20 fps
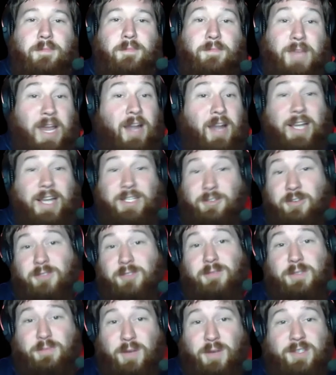Got a nice
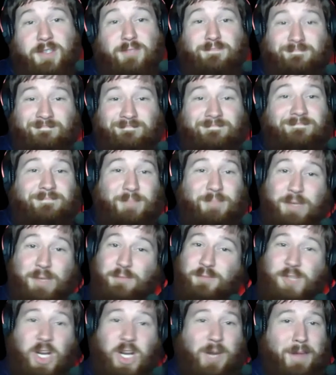Christmas present. We'll
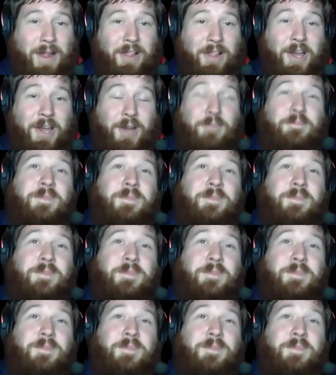talk about it later.